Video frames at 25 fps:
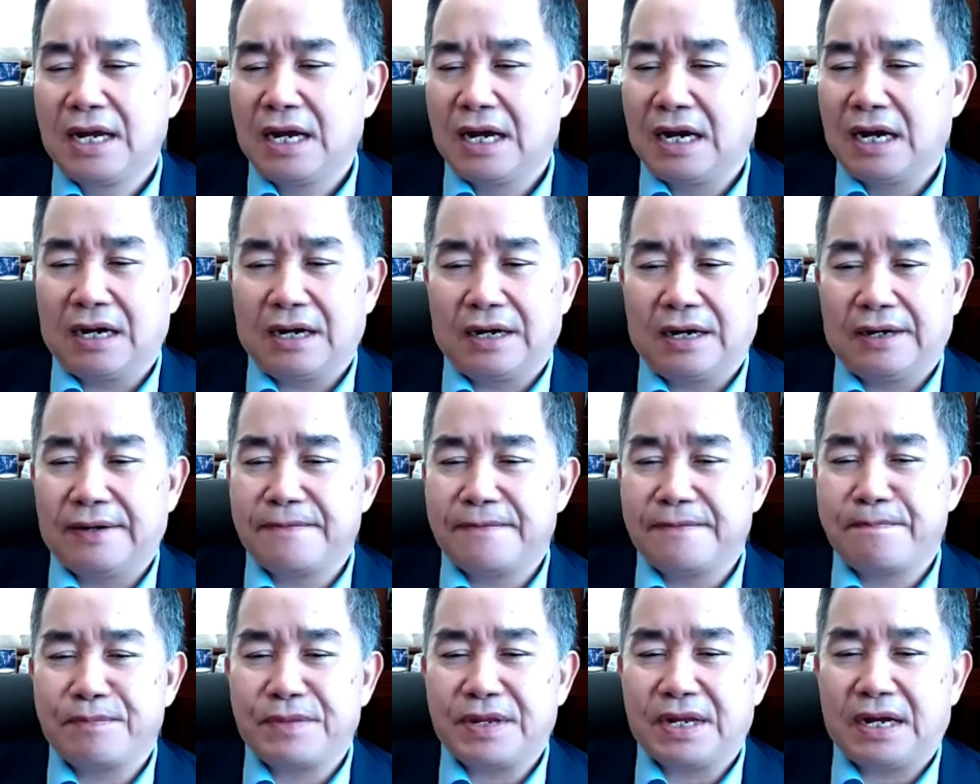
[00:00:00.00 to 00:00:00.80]

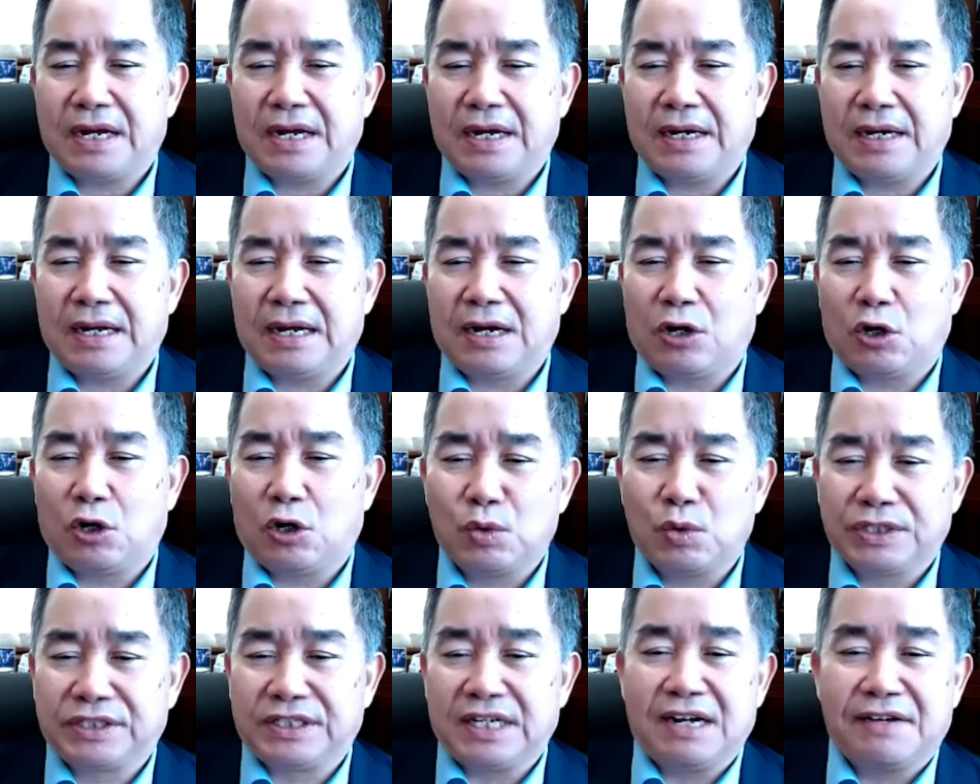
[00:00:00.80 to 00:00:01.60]
I
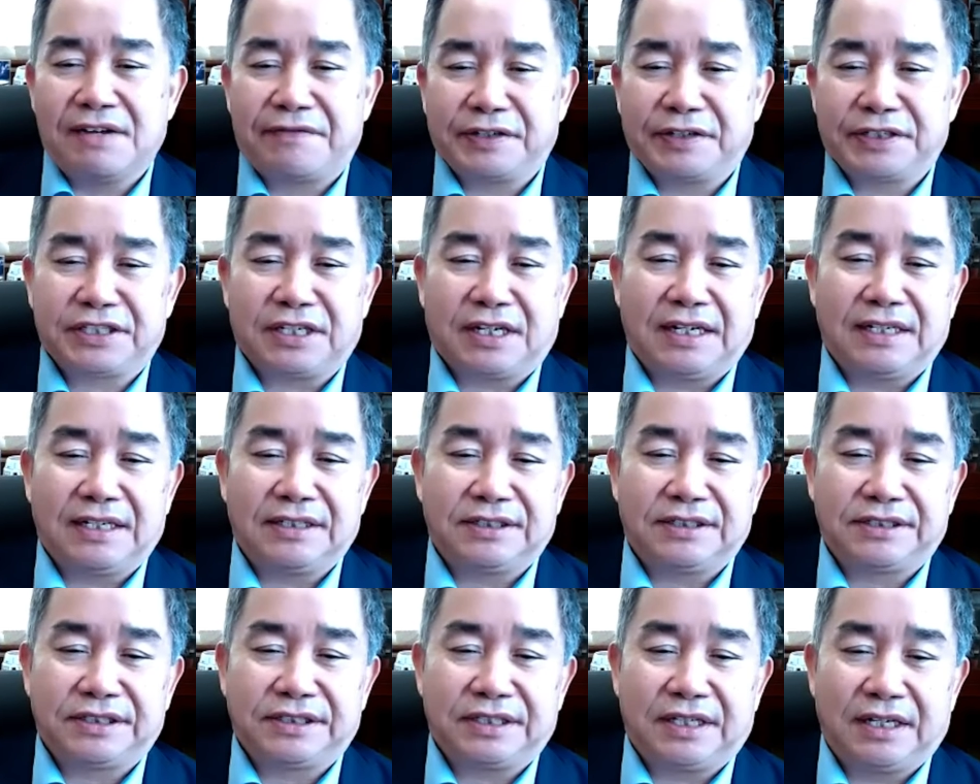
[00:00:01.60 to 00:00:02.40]
always
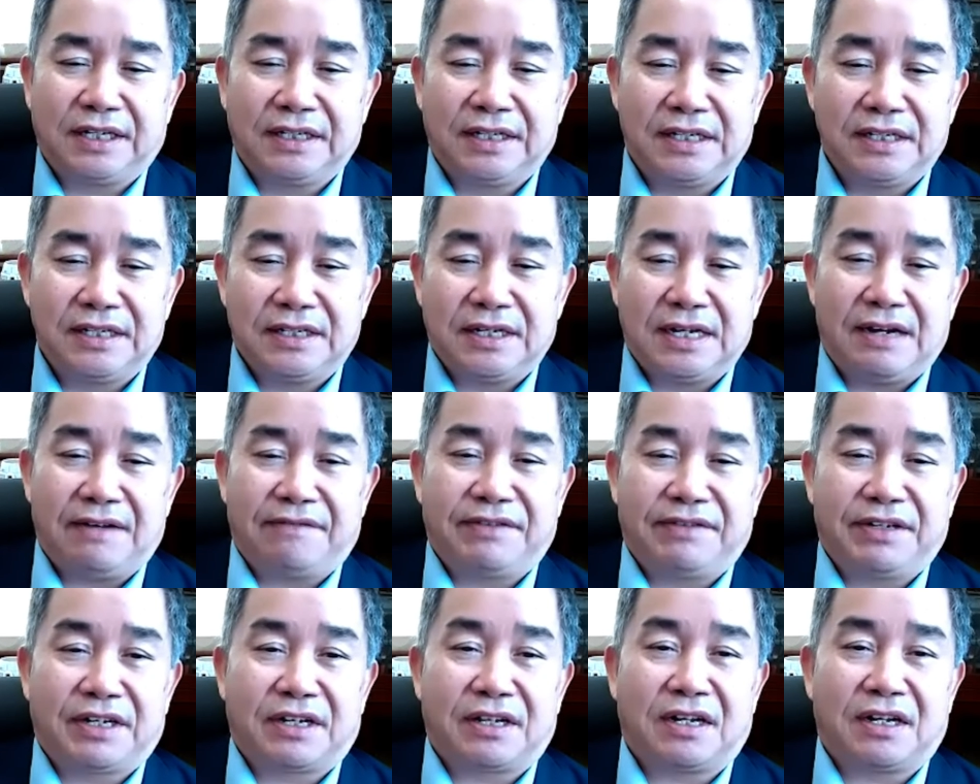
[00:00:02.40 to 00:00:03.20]
emphasize in
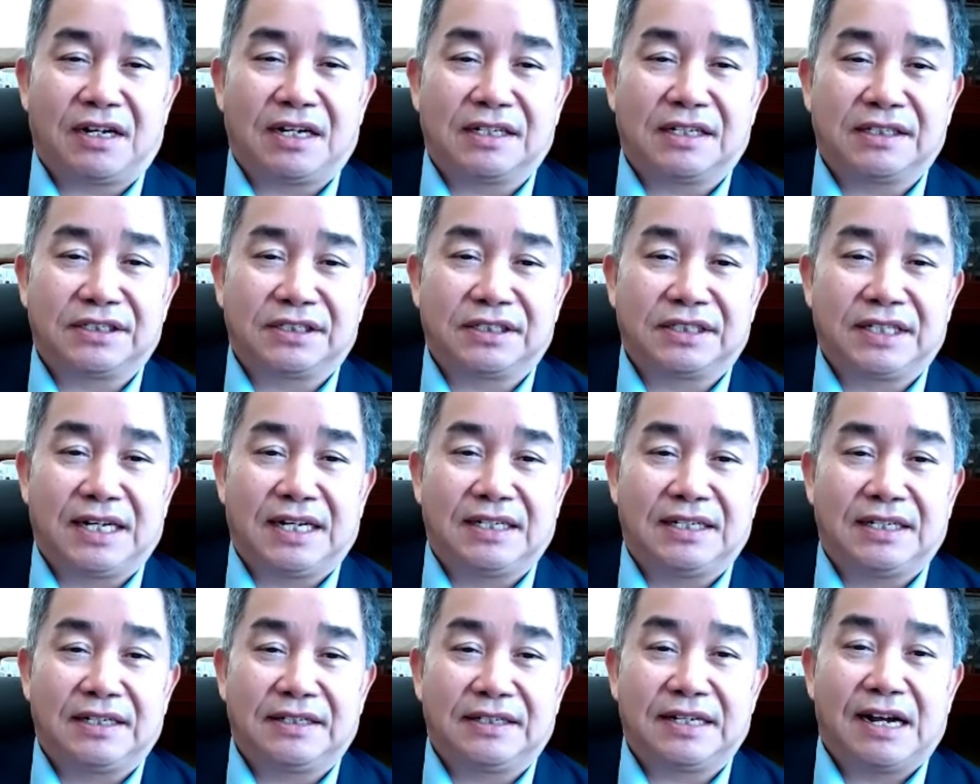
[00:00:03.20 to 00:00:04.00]
every class
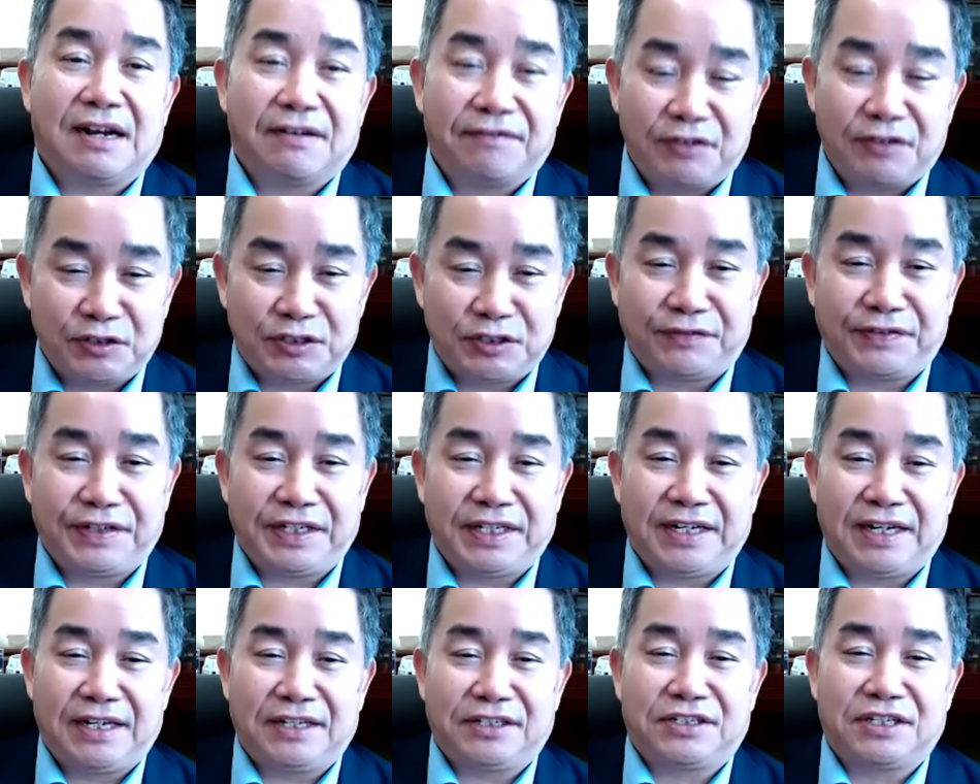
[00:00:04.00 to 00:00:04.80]
that
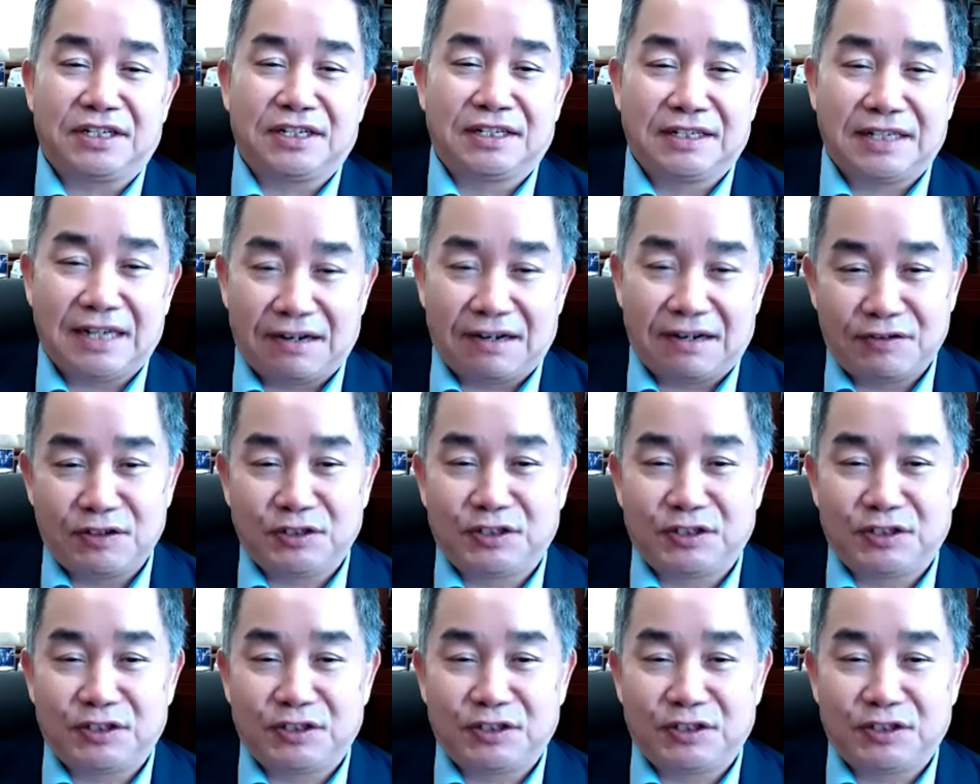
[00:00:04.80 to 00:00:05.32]
diversification,